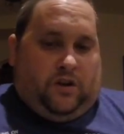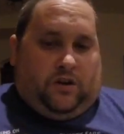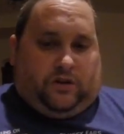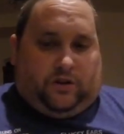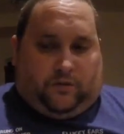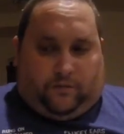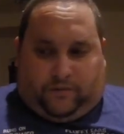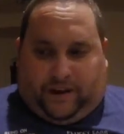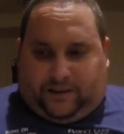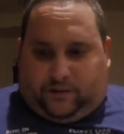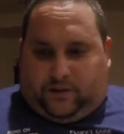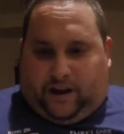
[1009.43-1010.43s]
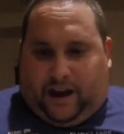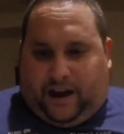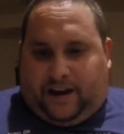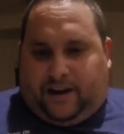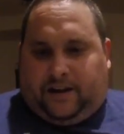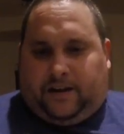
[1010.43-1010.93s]
So that's what
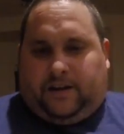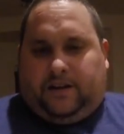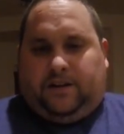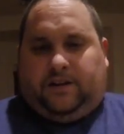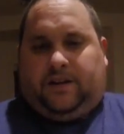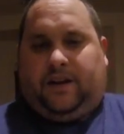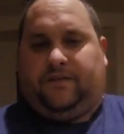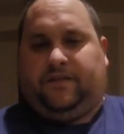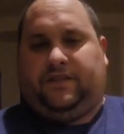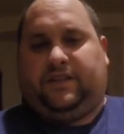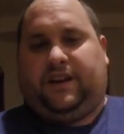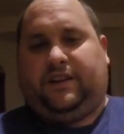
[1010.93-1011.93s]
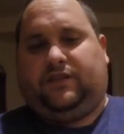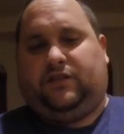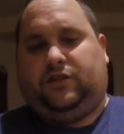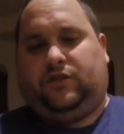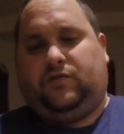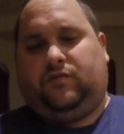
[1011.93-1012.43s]
I have decided to
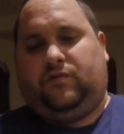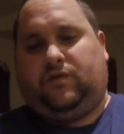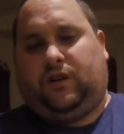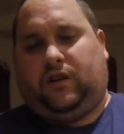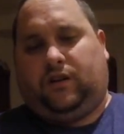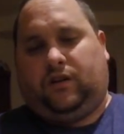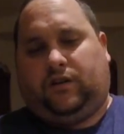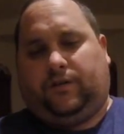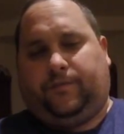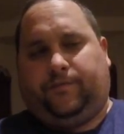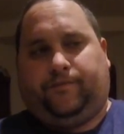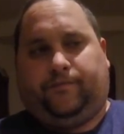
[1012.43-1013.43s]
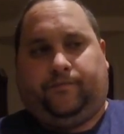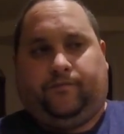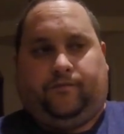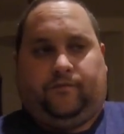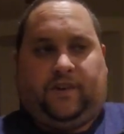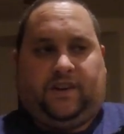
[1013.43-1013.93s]
do.
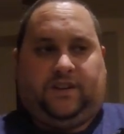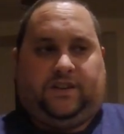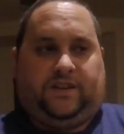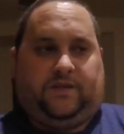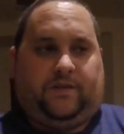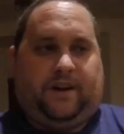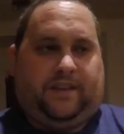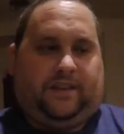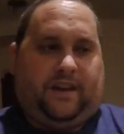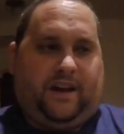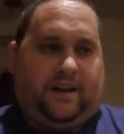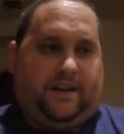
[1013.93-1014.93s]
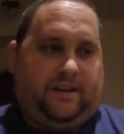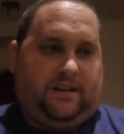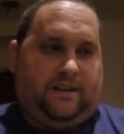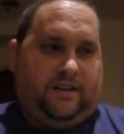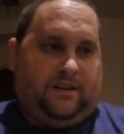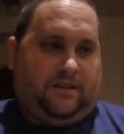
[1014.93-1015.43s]
As you see, we got that.
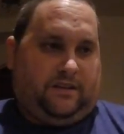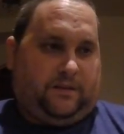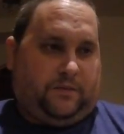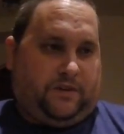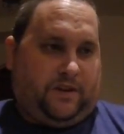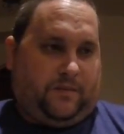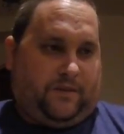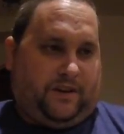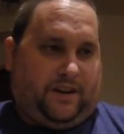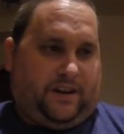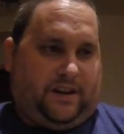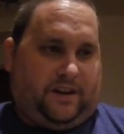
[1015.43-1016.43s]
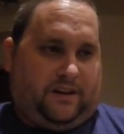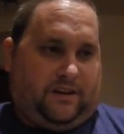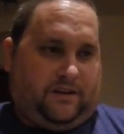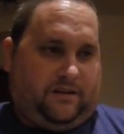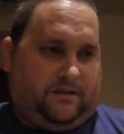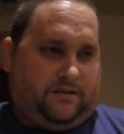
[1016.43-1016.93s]
So let's put him right here.